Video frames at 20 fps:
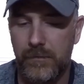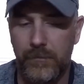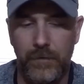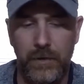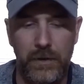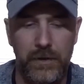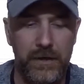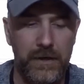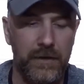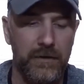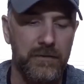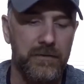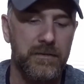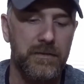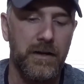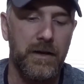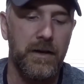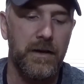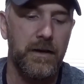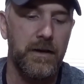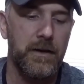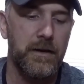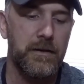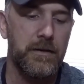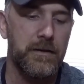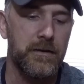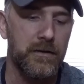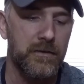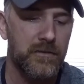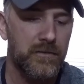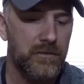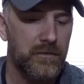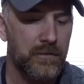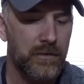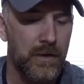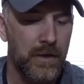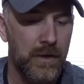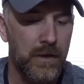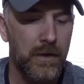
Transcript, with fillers: on the outside. It's